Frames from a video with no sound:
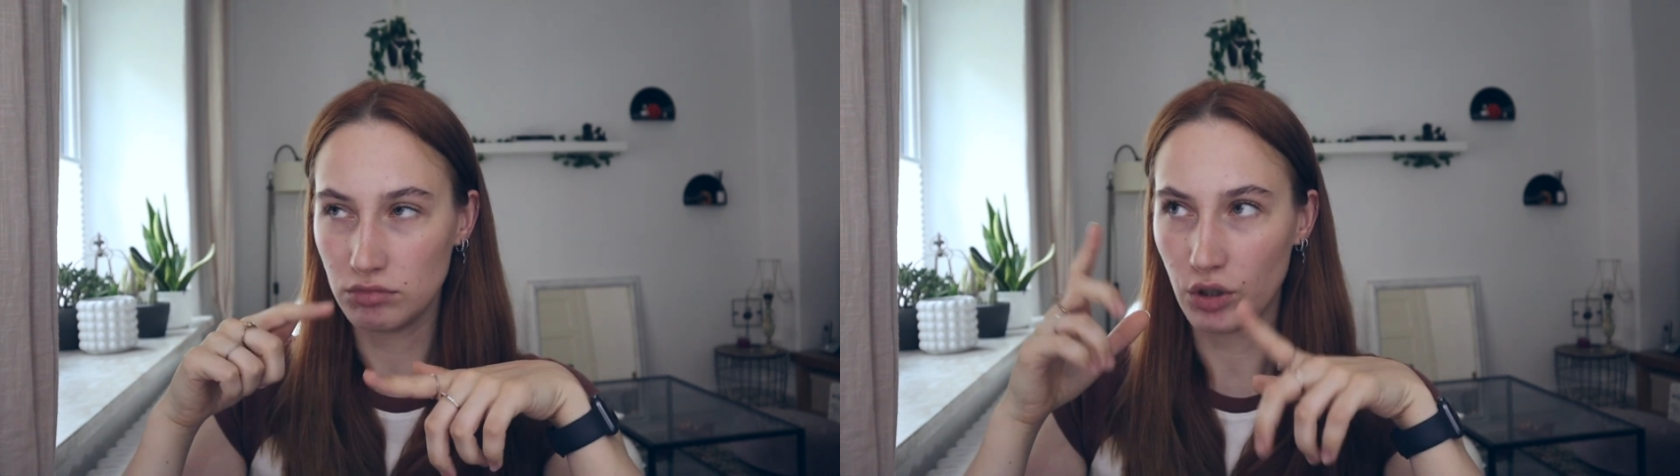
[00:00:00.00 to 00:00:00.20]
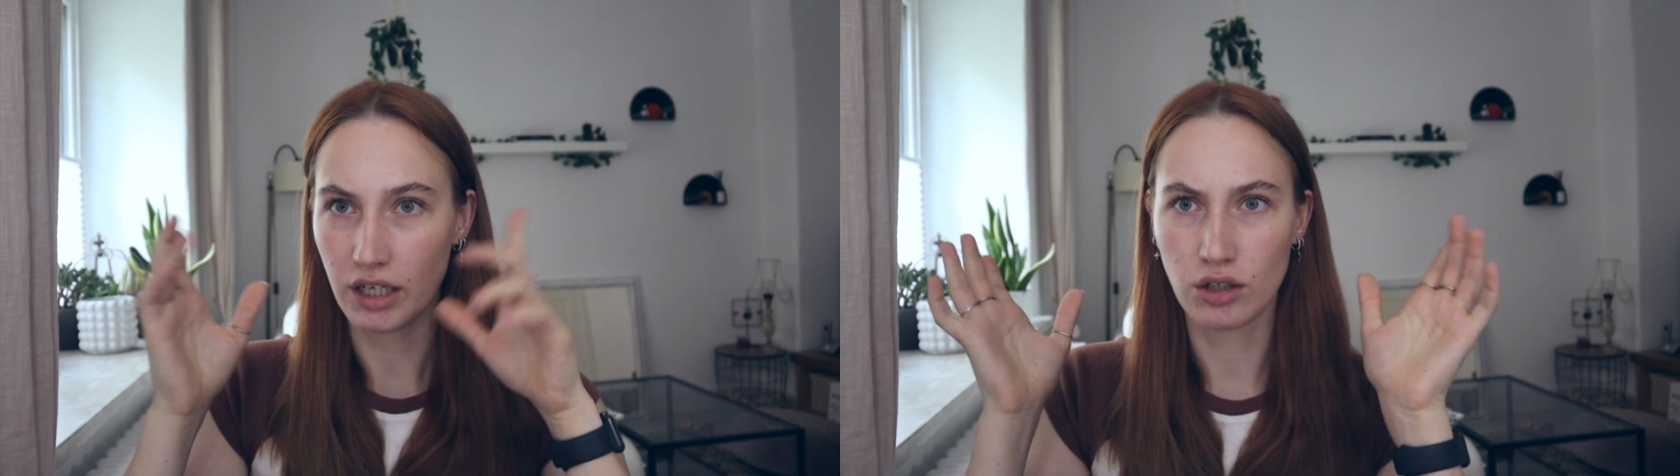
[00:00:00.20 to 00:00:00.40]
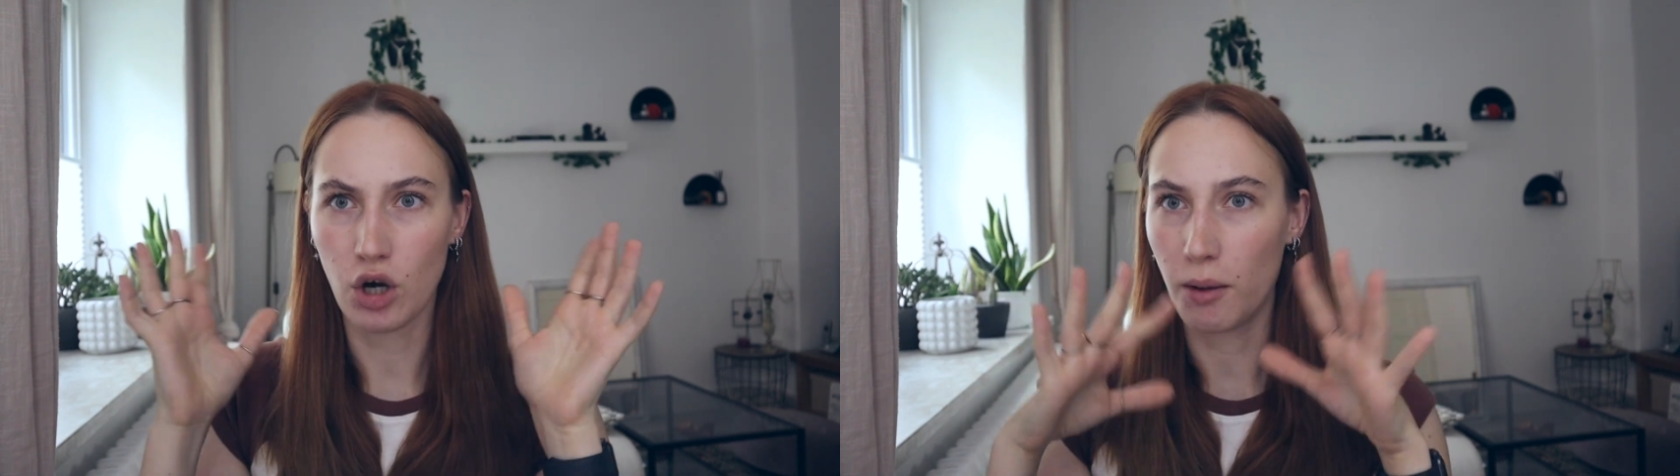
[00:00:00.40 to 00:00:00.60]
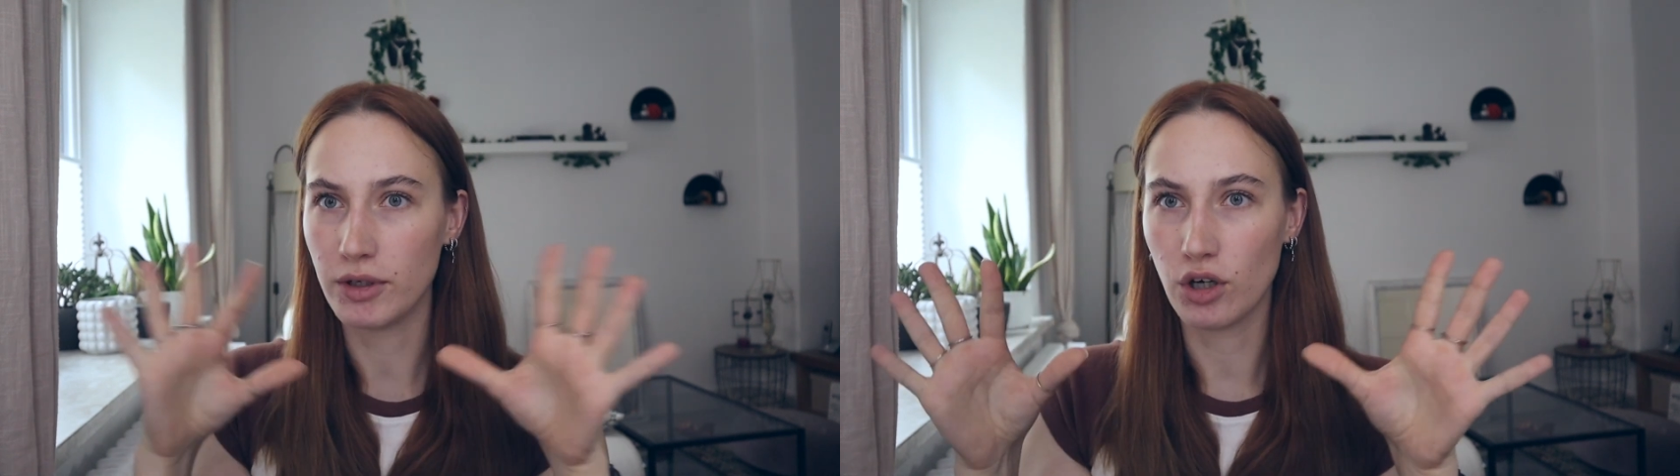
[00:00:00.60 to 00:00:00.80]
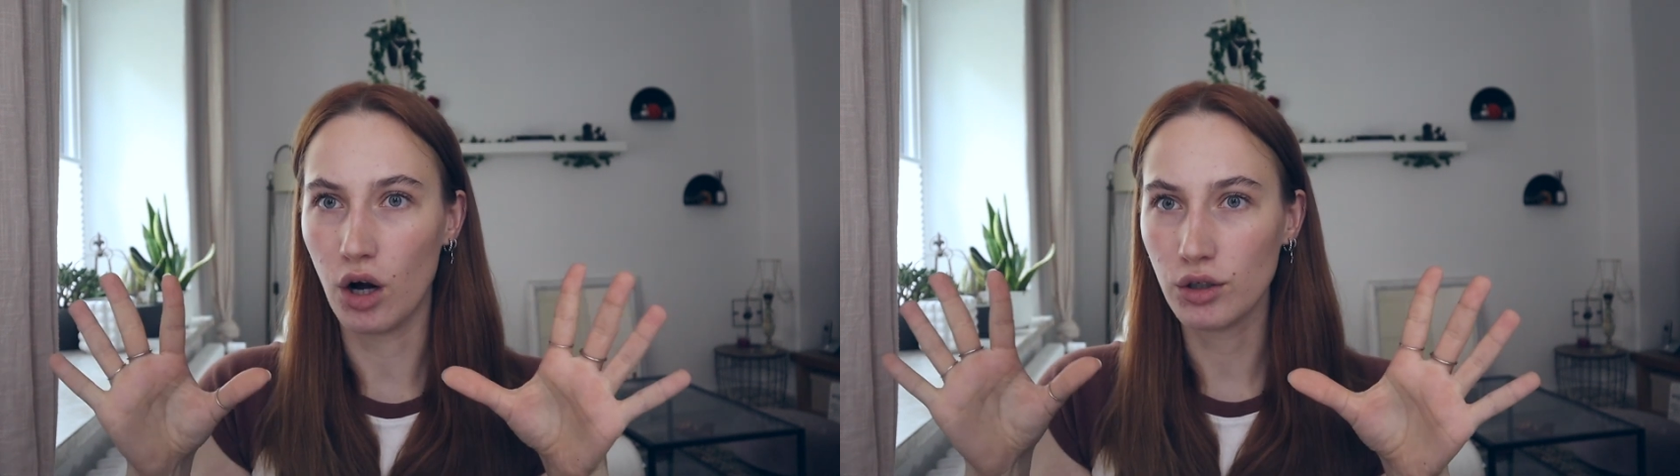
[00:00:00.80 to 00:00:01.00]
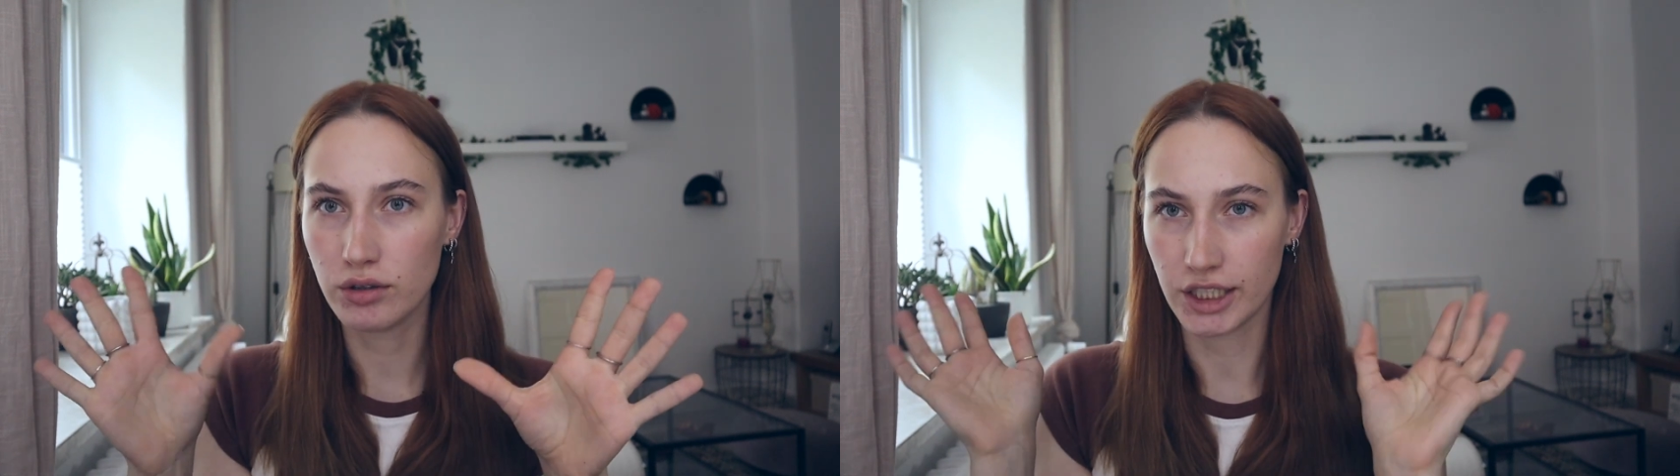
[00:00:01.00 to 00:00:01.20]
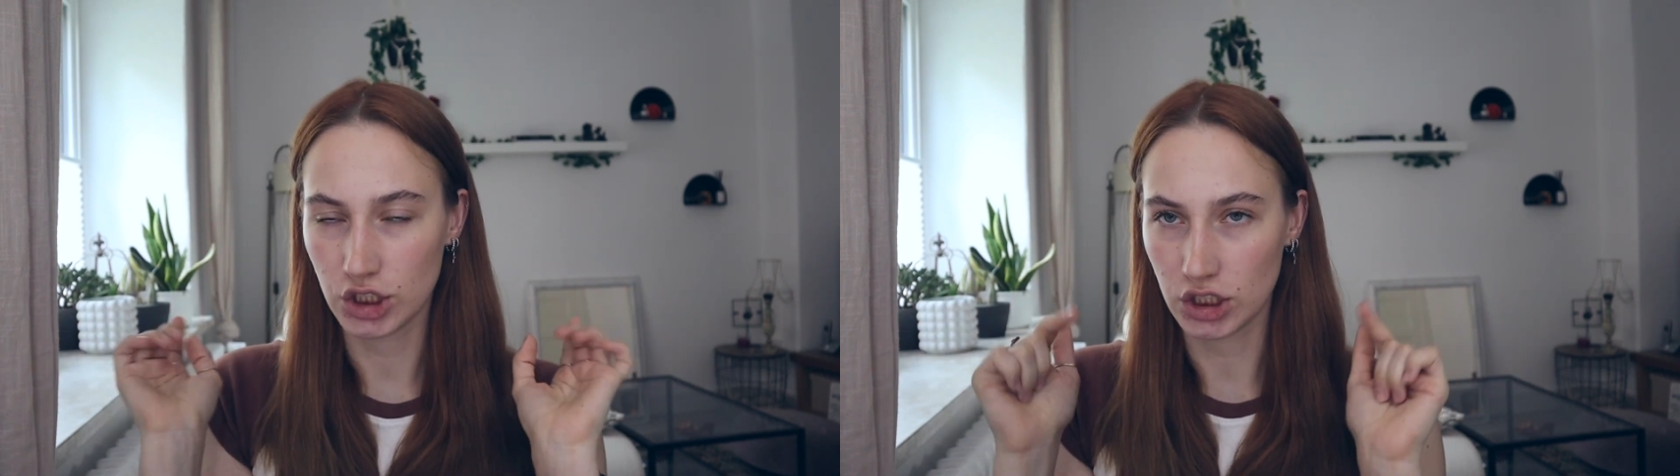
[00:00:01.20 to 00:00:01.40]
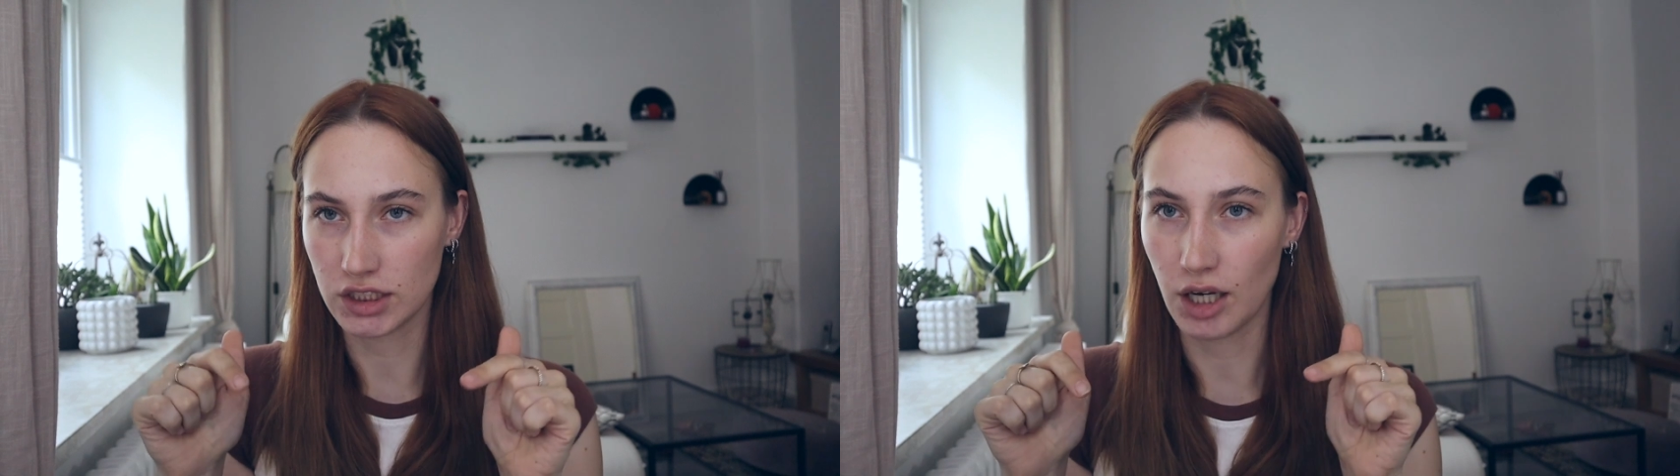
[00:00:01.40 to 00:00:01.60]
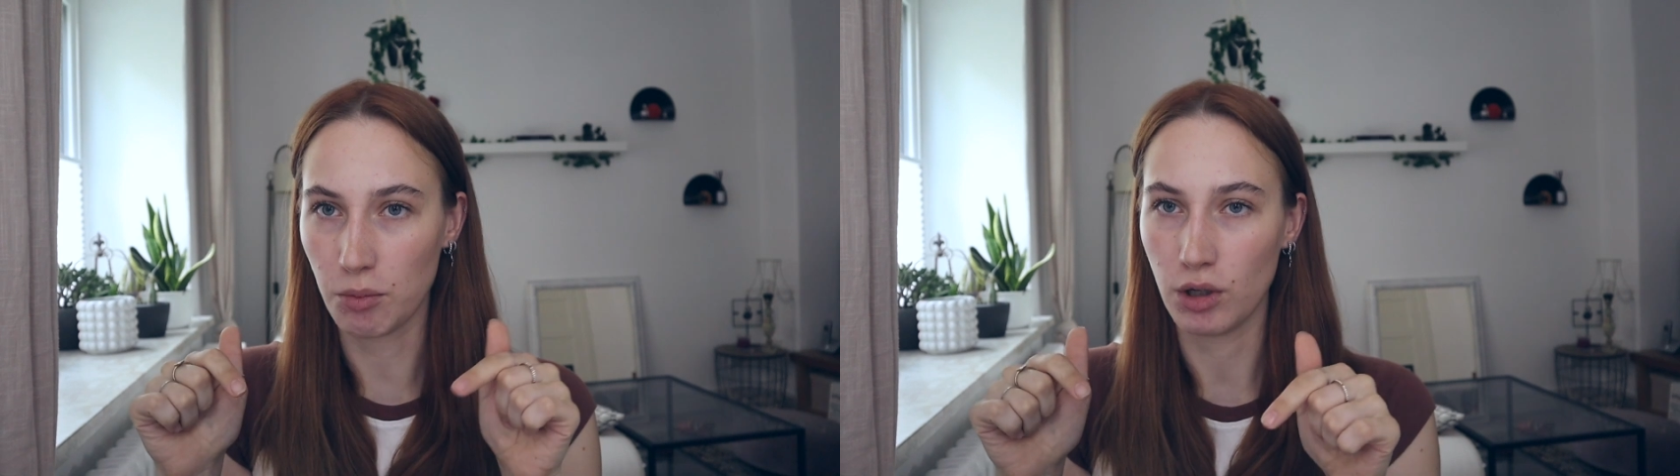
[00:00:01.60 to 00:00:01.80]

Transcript: you can comment all questions down